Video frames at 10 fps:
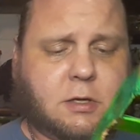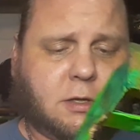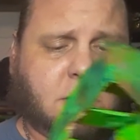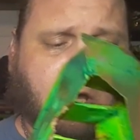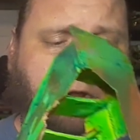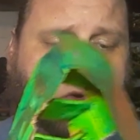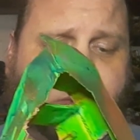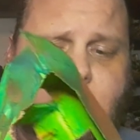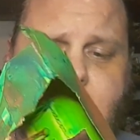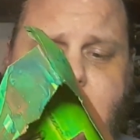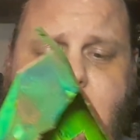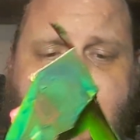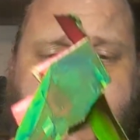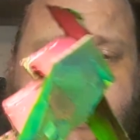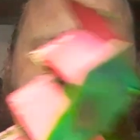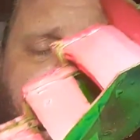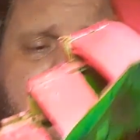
the other week. But